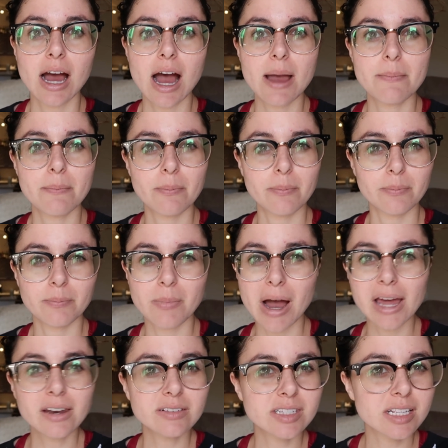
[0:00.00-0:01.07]
I
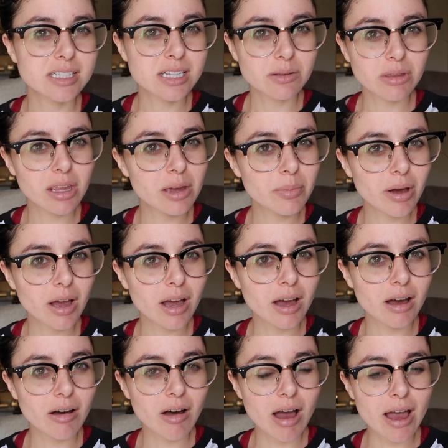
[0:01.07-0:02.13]
might have said something about
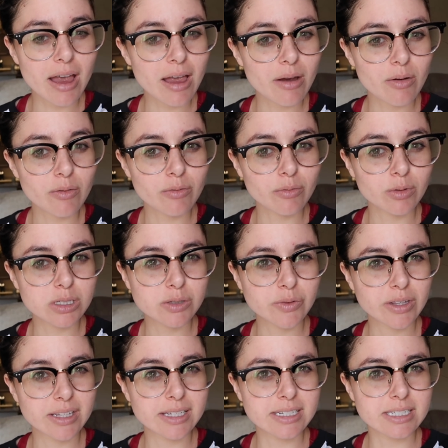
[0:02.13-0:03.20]
how I was
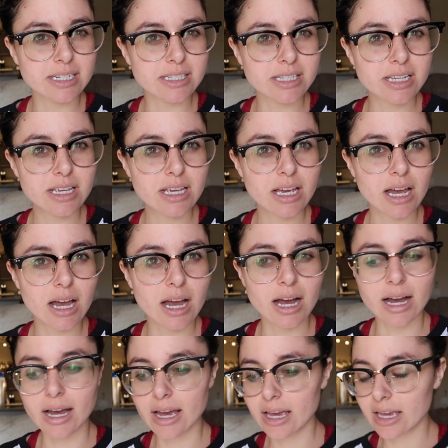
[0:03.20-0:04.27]
feeling dizzy.
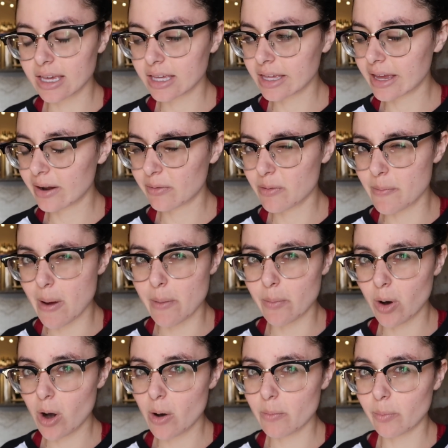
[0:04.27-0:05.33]
I can't
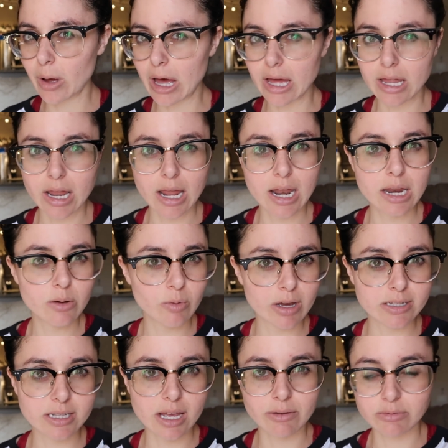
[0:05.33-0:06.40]
remember, but
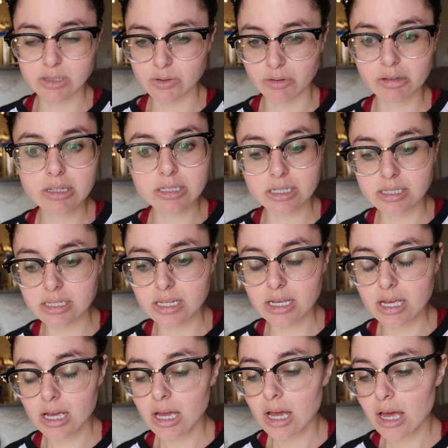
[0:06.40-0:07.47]
anyways, I was feeling
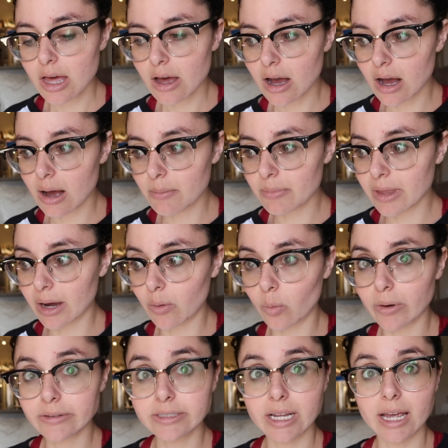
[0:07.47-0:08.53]
dizzy um, that
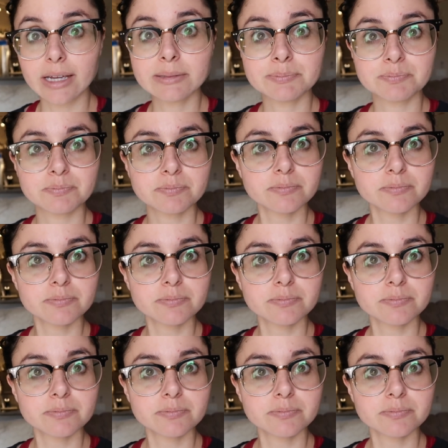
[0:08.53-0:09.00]
one day,